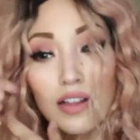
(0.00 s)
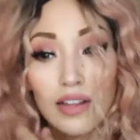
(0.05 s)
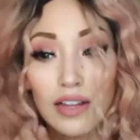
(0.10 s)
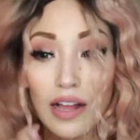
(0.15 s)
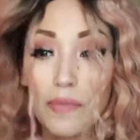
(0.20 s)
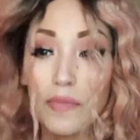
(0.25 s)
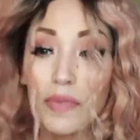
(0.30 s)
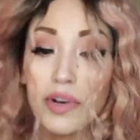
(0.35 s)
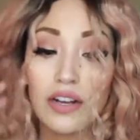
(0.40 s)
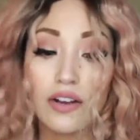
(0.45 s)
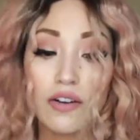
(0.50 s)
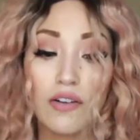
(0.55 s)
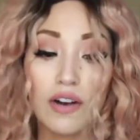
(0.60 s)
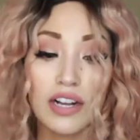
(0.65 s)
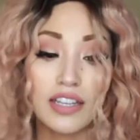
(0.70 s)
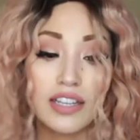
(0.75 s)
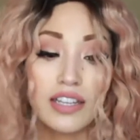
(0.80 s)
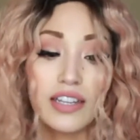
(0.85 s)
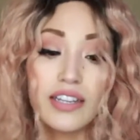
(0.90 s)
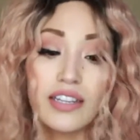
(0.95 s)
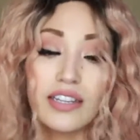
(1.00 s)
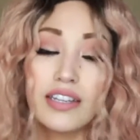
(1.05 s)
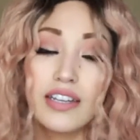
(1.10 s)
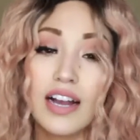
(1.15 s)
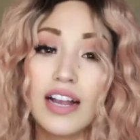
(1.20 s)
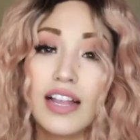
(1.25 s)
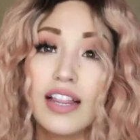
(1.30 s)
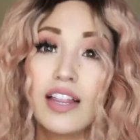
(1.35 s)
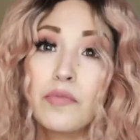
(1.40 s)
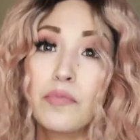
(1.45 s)
I'm gonna go on to the
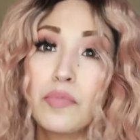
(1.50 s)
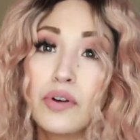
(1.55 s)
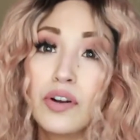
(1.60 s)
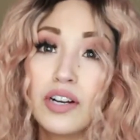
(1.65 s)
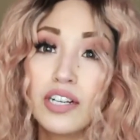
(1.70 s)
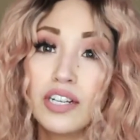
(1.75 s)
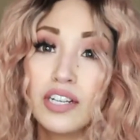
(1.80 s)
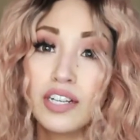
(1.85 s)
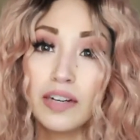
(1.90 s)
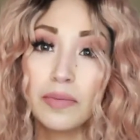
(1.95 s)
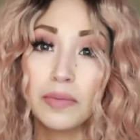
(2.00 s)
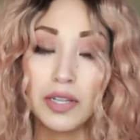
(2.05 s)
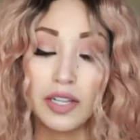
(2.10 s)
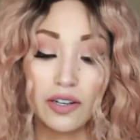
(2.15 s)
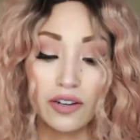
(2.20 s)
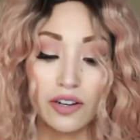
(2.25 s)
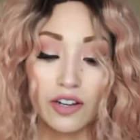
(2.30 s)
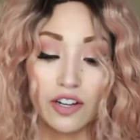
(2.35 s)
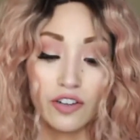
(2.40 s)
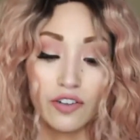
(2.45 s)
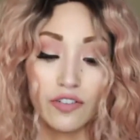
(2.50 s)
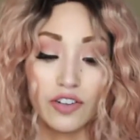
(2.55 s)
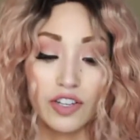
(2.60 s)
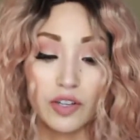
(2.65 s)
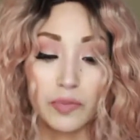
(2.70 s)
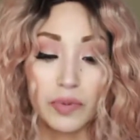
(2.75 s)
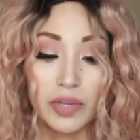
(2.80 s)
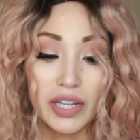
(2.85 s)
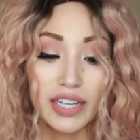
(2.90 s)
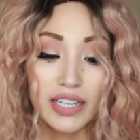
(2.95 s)
styling portion. I'm a little all over
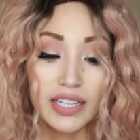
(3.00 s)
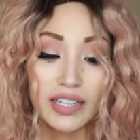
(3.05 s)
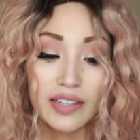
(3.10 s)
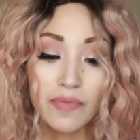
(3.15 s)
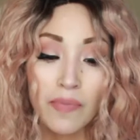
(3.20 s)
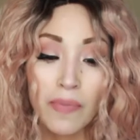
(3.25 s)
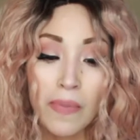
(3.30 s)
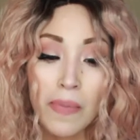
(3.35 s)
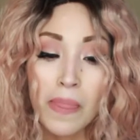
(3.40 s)
the place.